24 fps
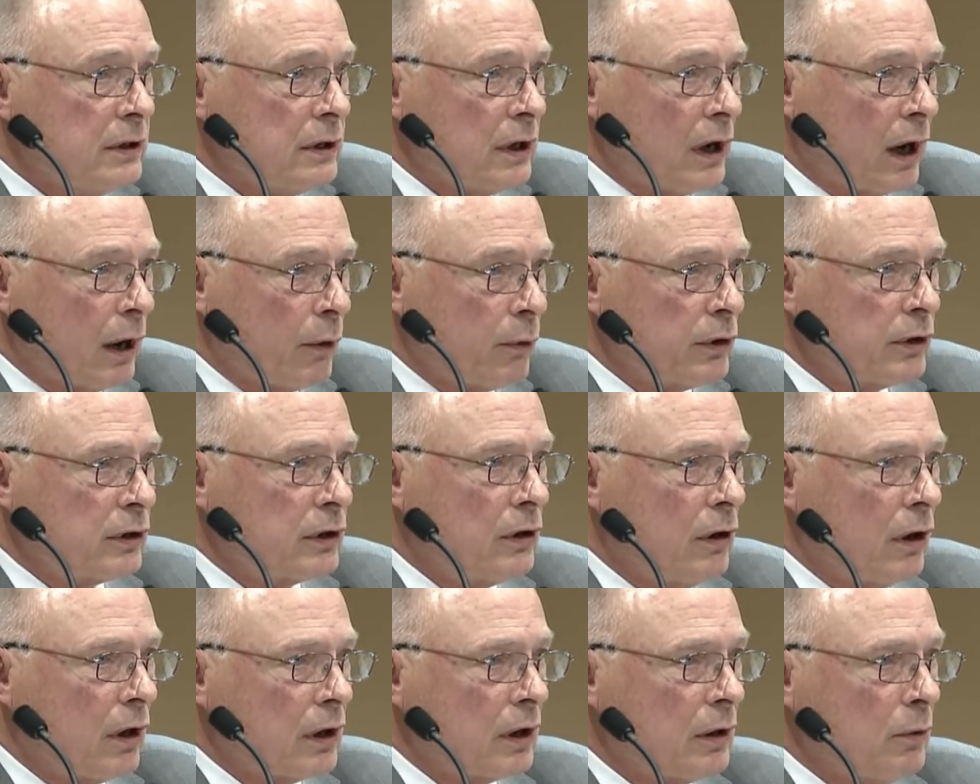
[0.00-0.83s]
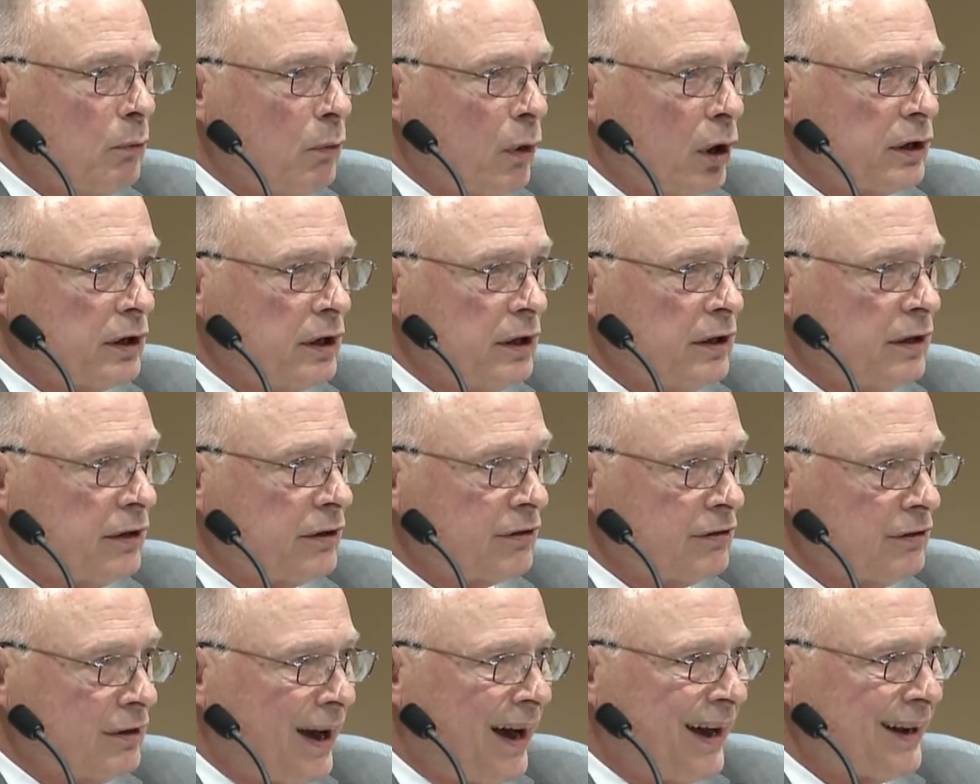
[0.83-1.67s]
I want to call it money
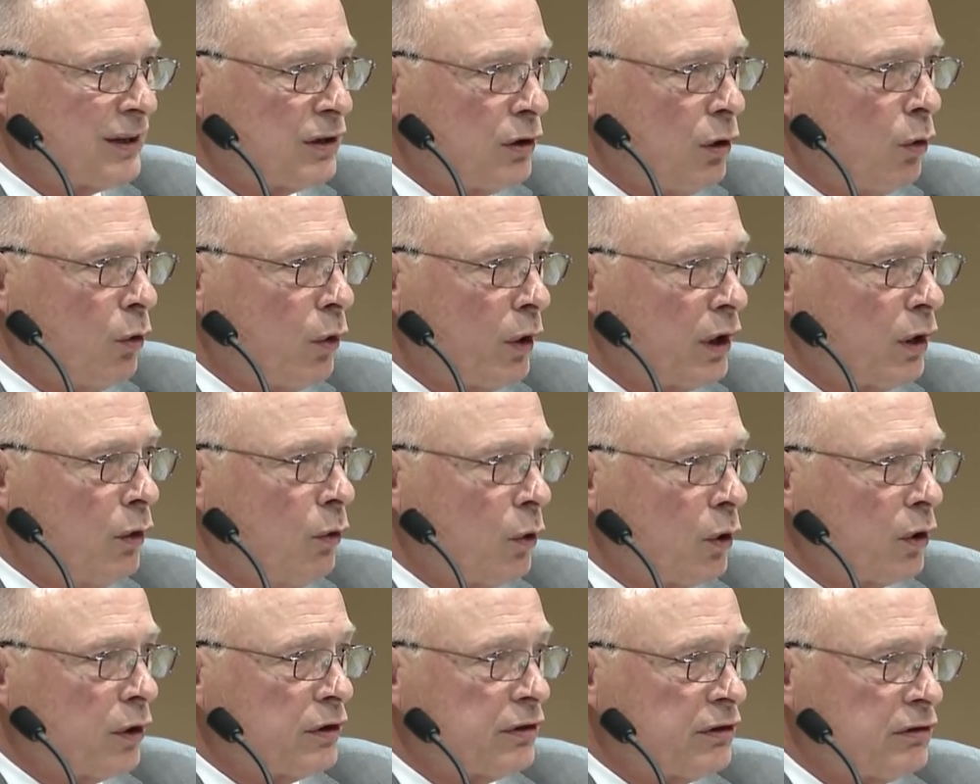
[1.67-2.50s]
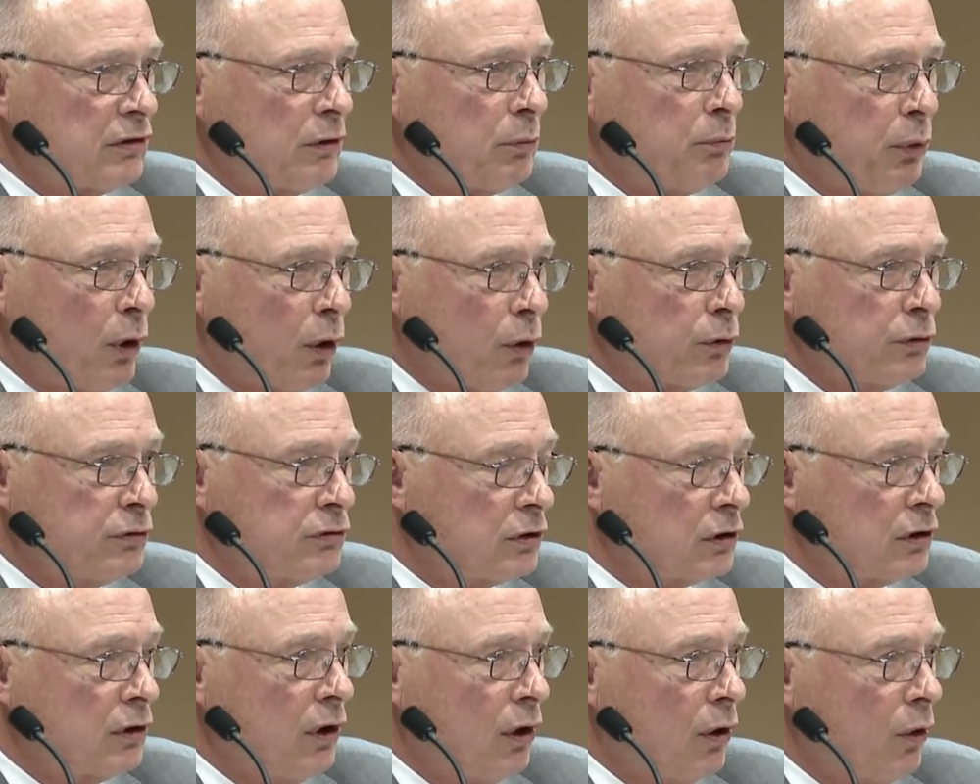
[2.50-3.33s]
that's not going where it's supposed
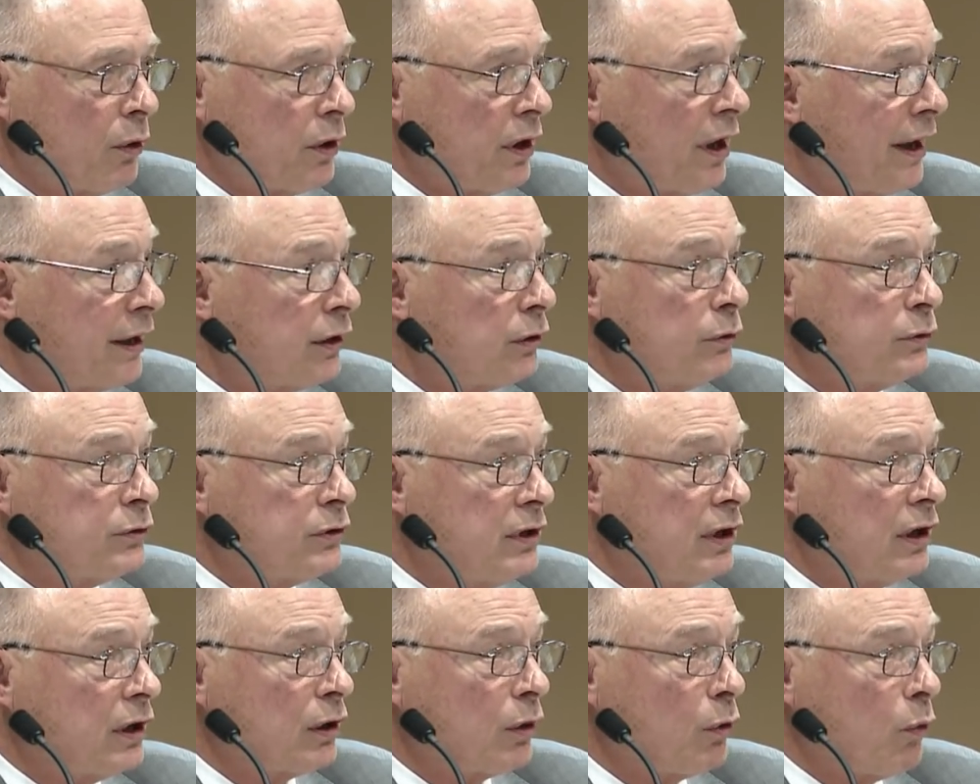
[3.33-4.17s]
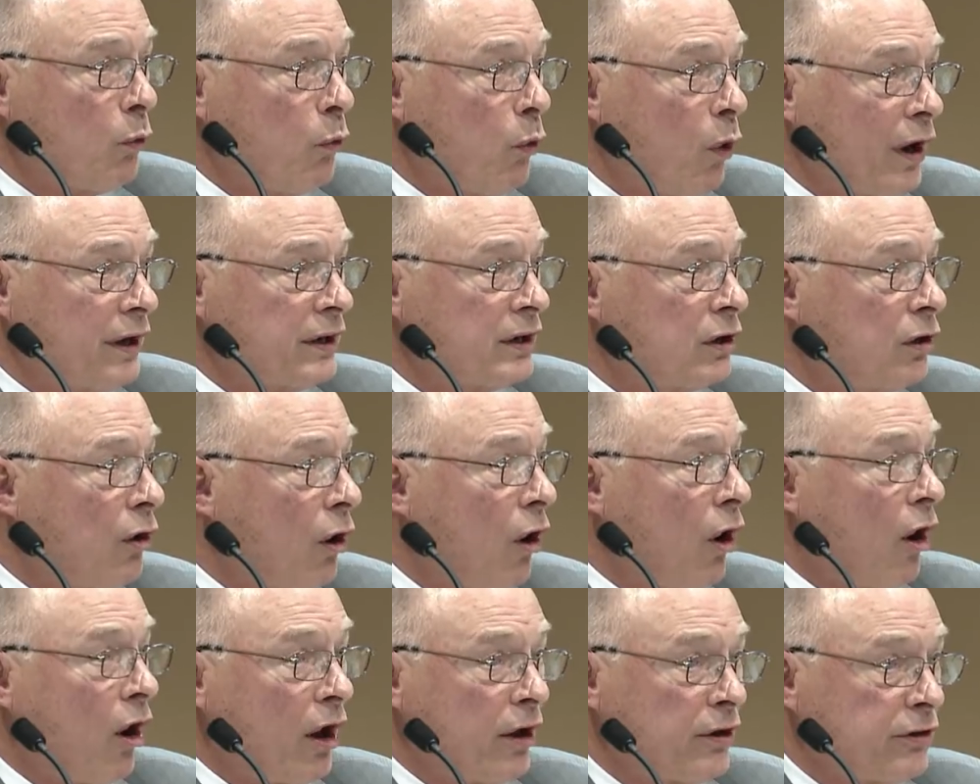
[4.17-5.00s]
to go. And I don't care what
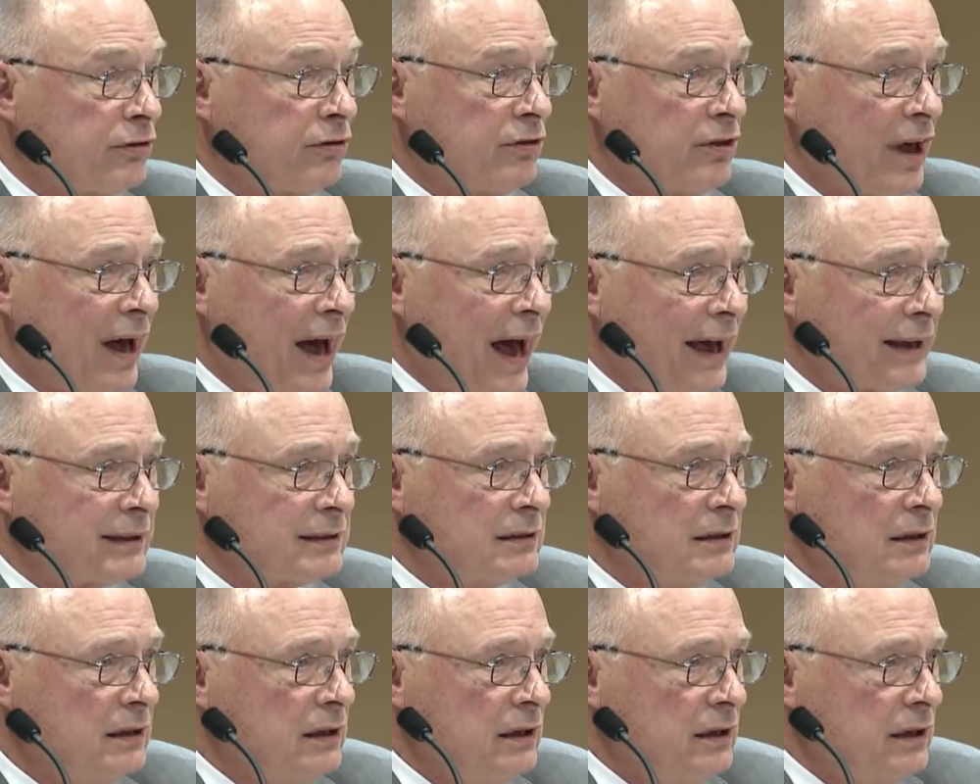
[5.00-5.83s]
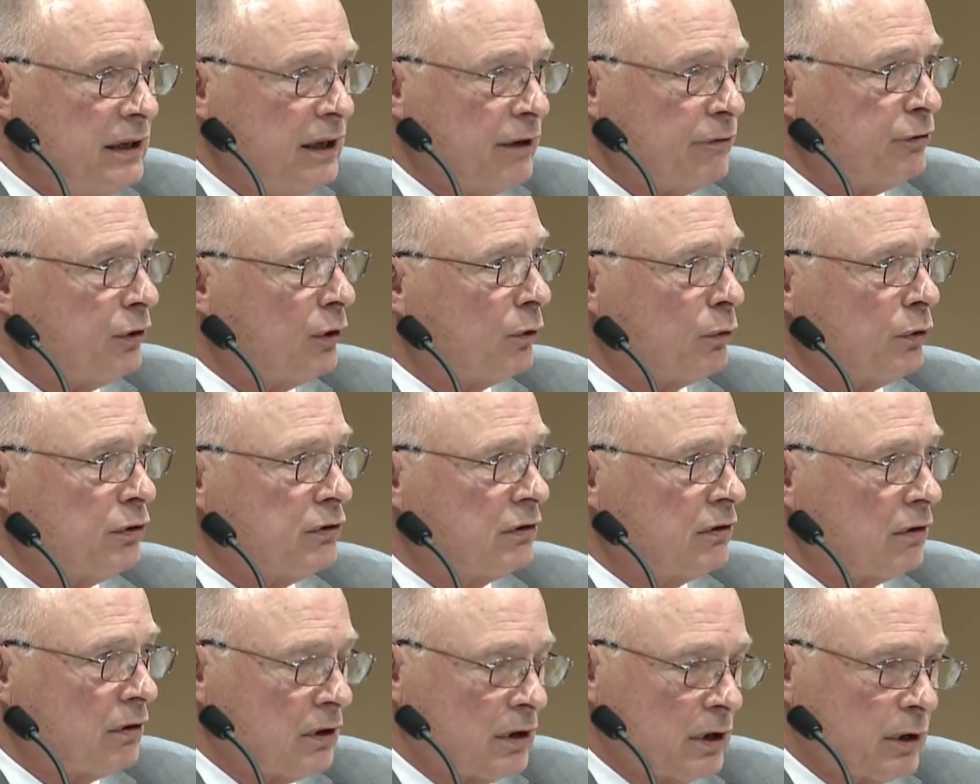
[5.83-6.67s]
caused that. If it
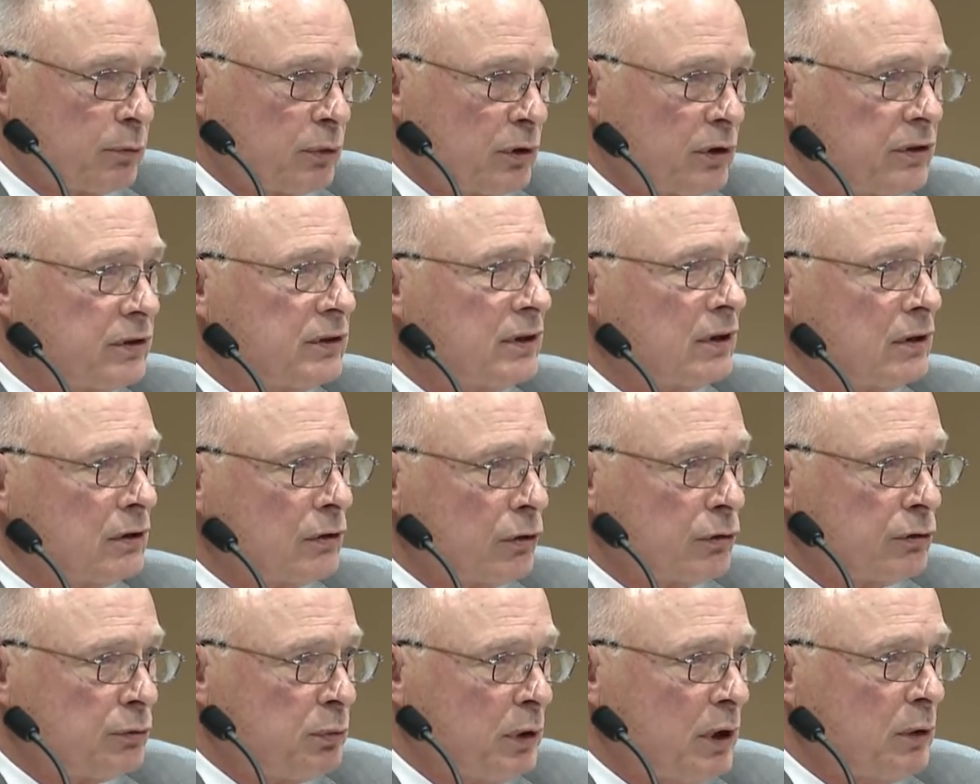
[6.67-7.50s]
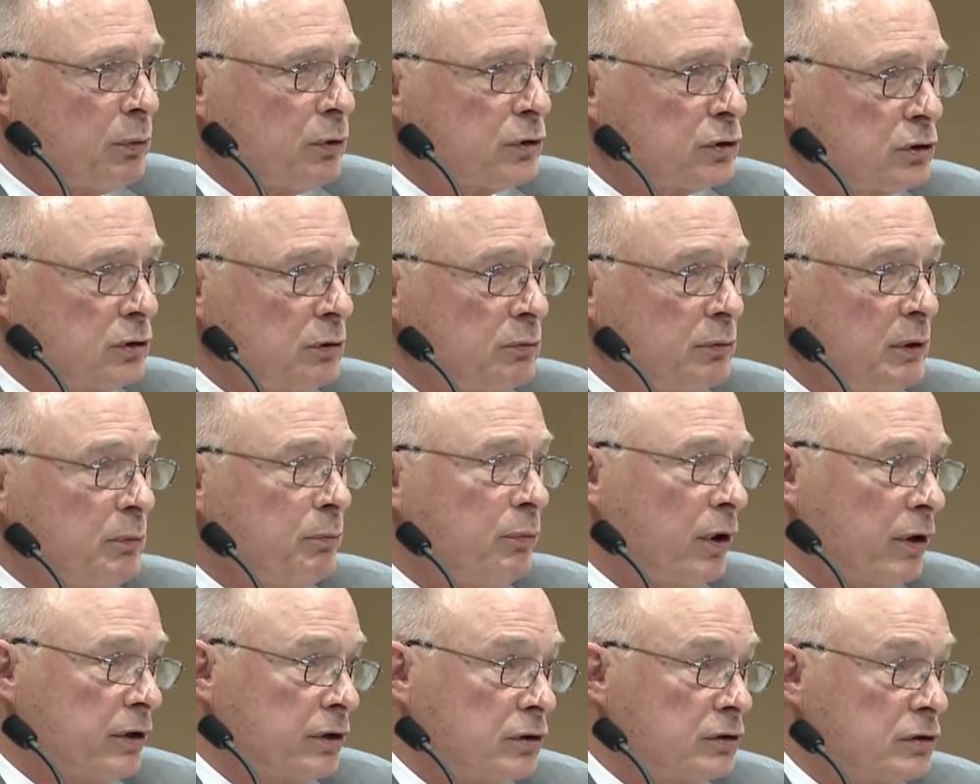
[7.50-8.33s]
was deliberate, then those people should be
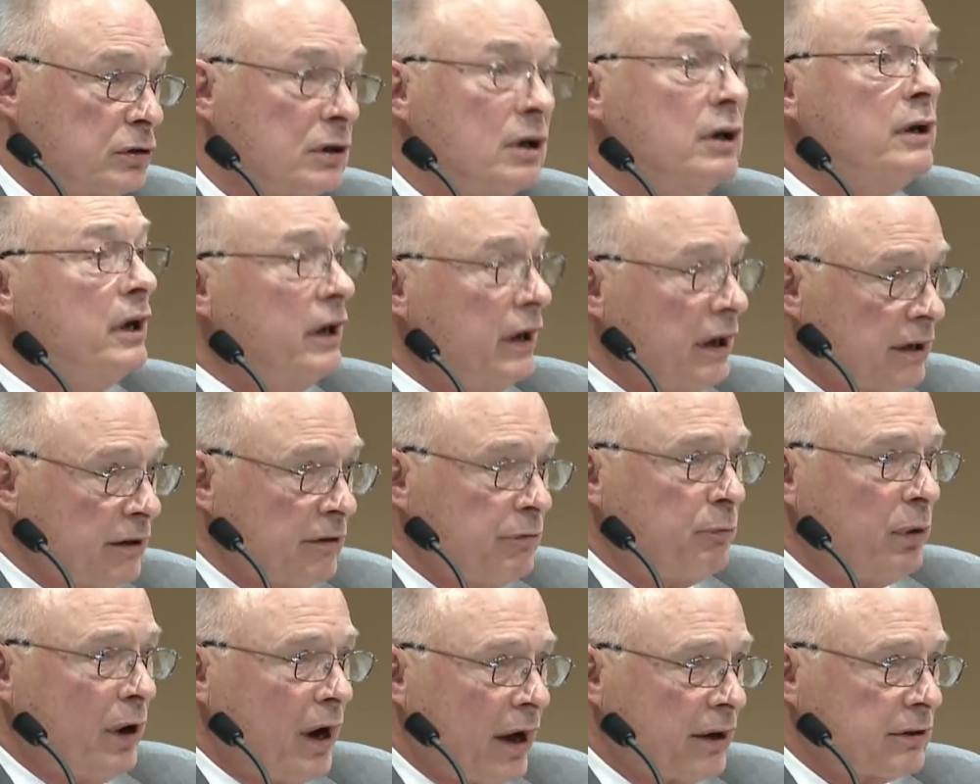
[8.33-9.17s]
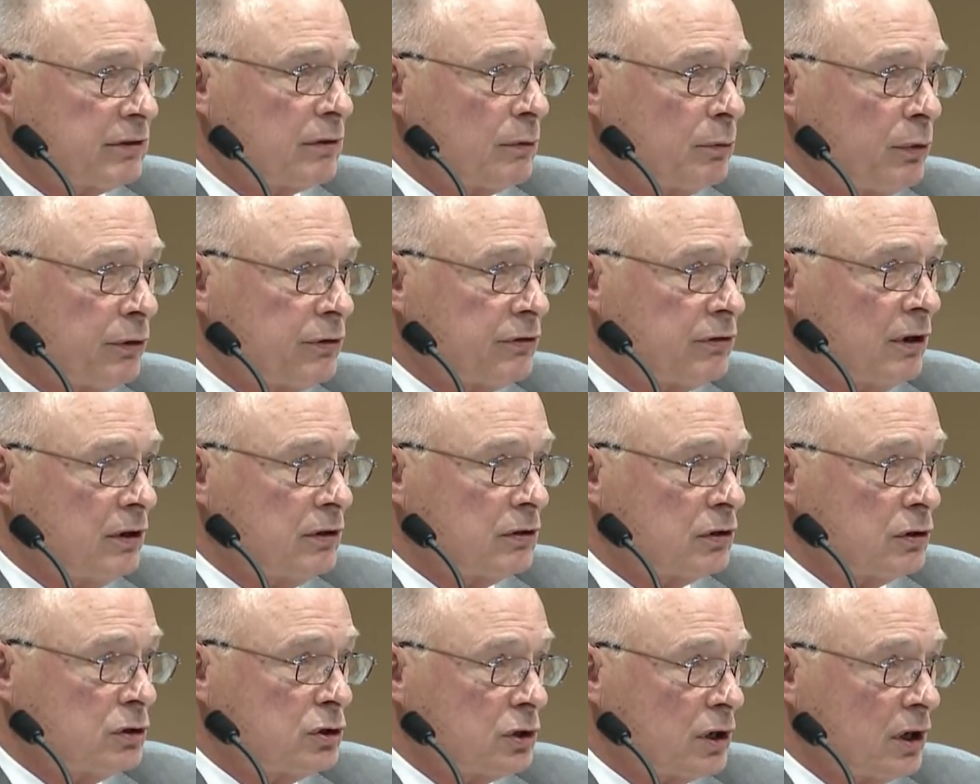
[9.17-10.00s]
punished and, if possible, sent
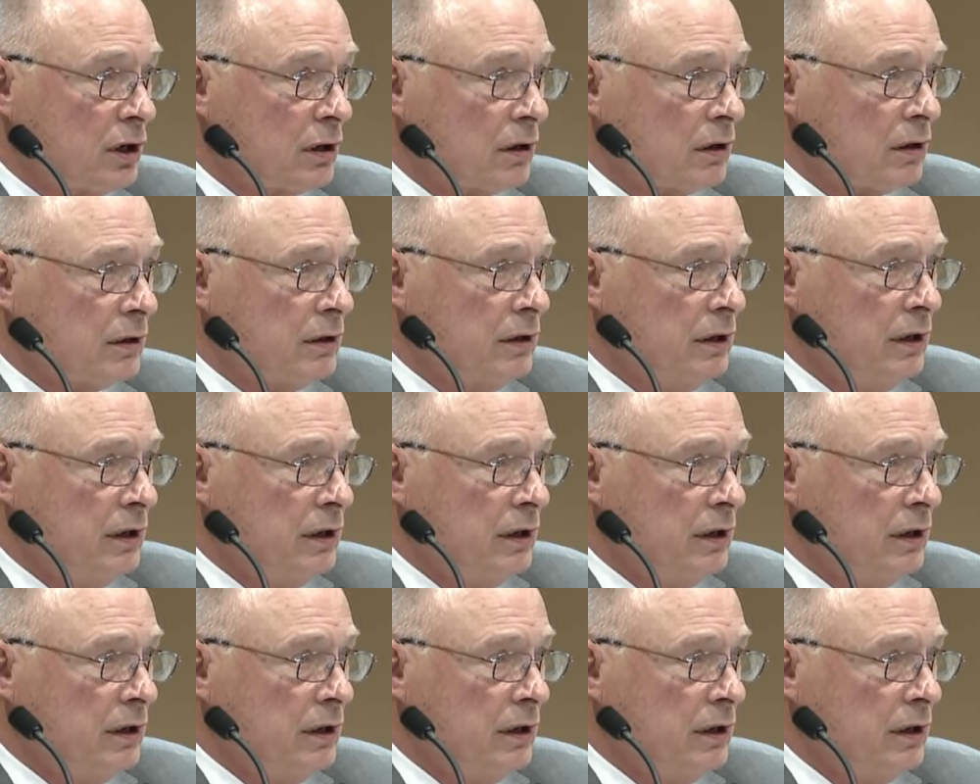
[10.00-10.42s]
to jail.